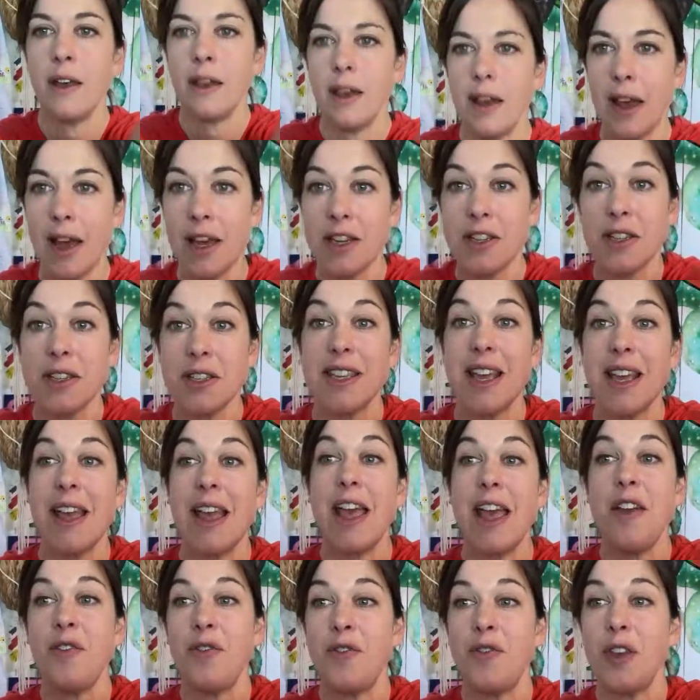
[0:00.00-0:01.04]
I should say,
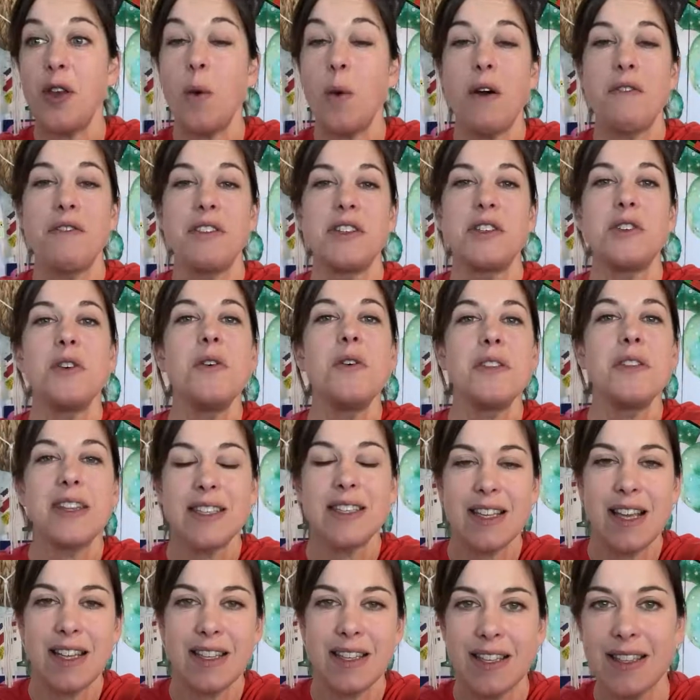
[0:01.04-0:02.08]
if you are enjoying
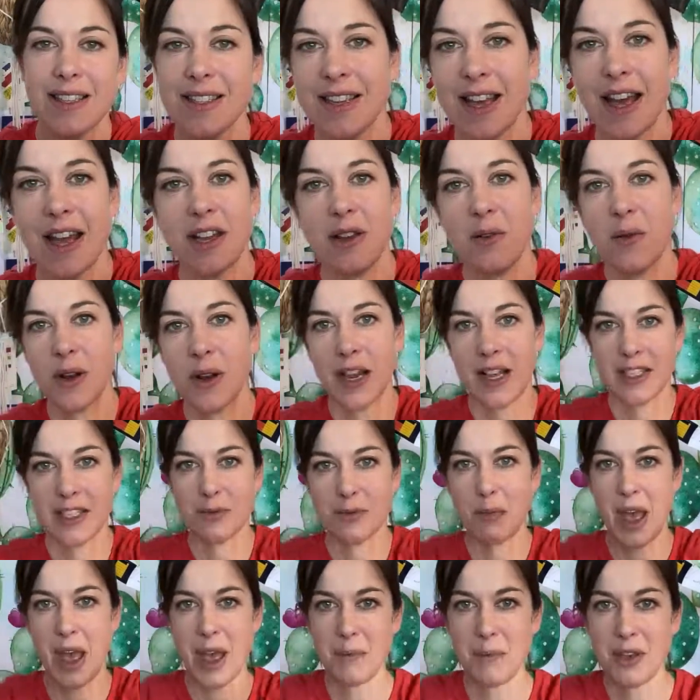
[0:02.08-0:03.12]
these lessons and you would like to
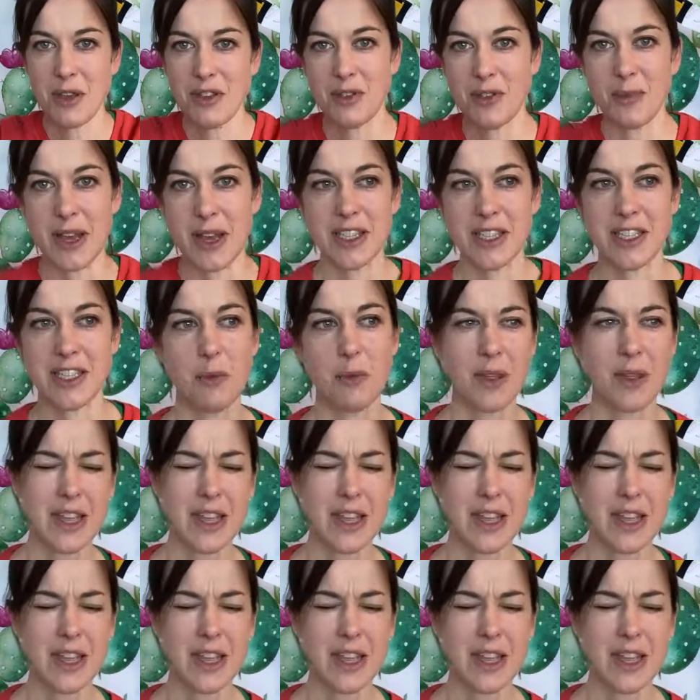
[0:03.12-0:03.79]
pay me for my job,